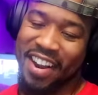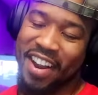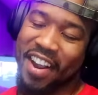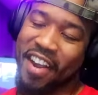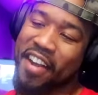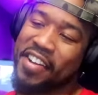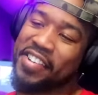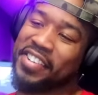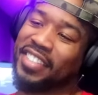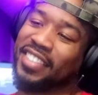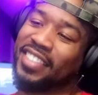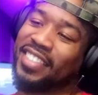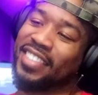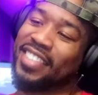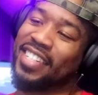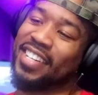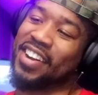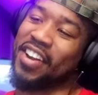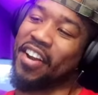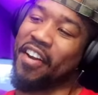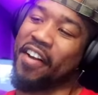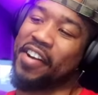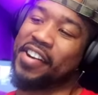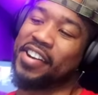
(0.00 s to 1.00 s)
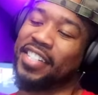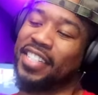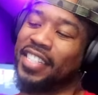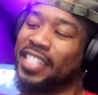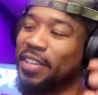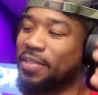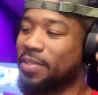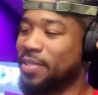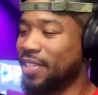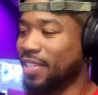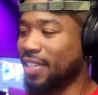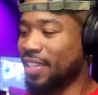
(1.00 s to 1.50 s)
I kicked him. Alright,
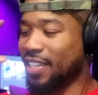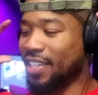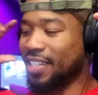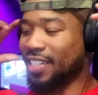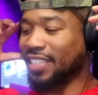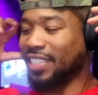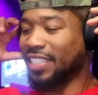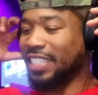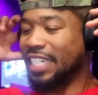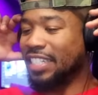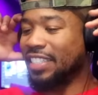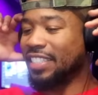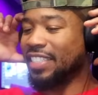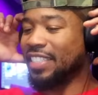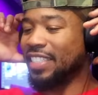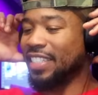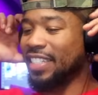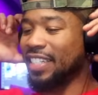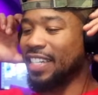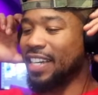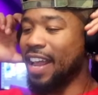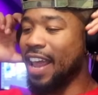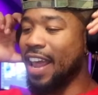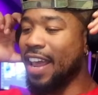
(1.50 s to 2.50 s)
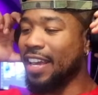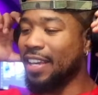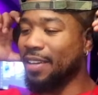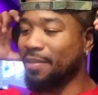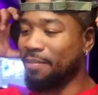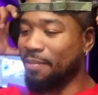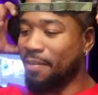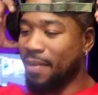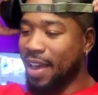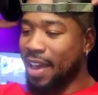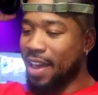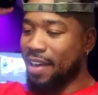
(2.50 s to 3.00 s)
that was lit. Hey,
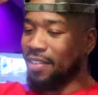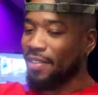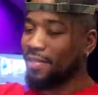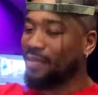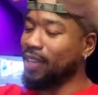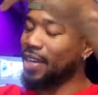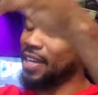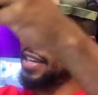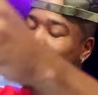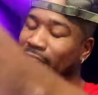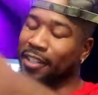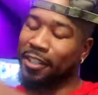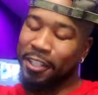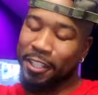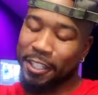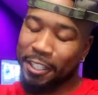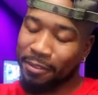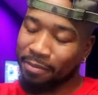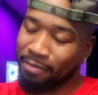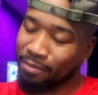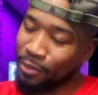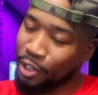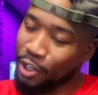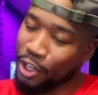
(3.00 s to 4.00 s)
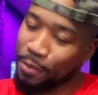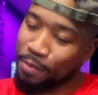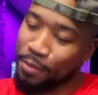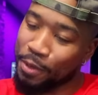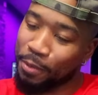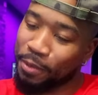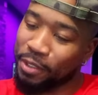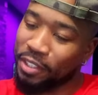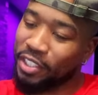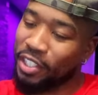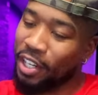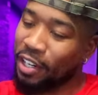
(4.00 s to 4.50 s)
Matt. Hey, Murder
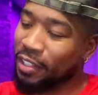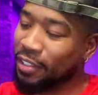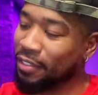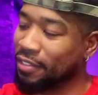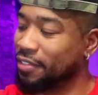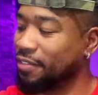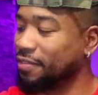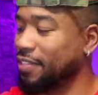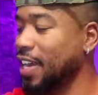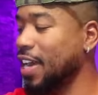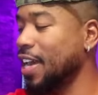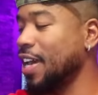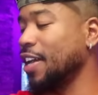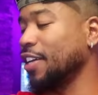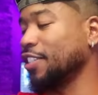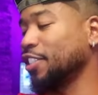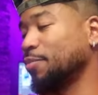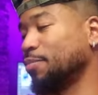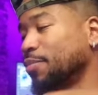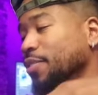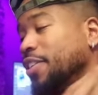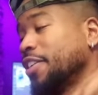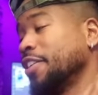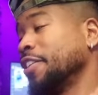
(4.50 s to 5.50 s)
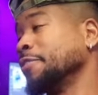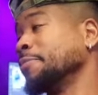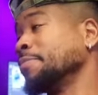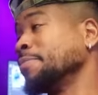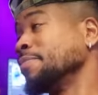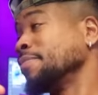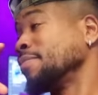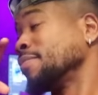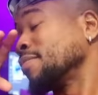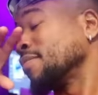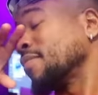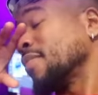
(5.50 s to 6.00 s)
Mook was talking facts, bro.
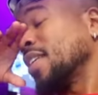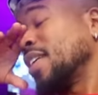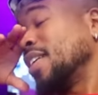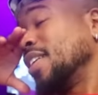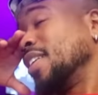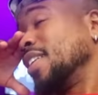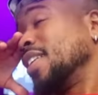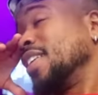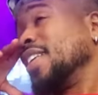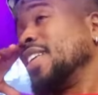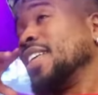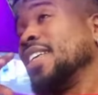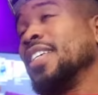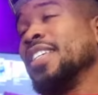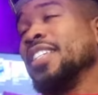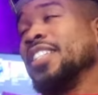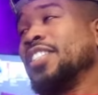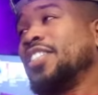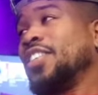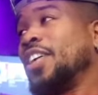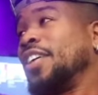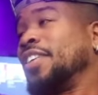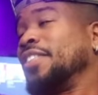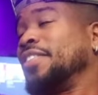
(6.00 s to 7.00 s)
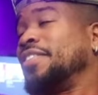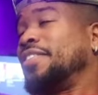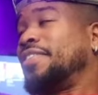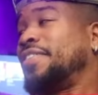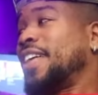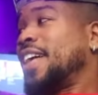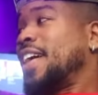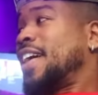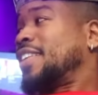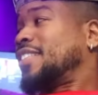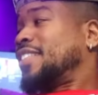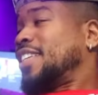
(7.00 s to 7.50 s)

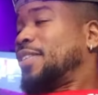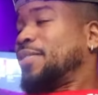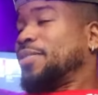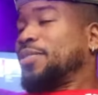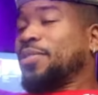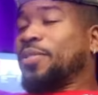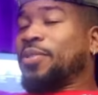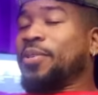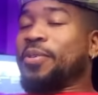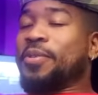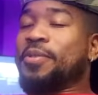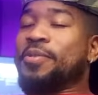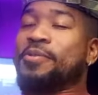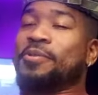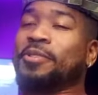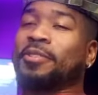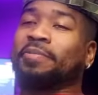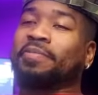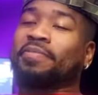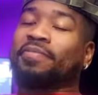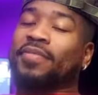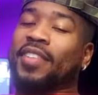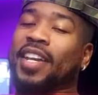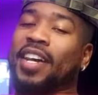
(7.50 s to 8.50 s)
That was cool.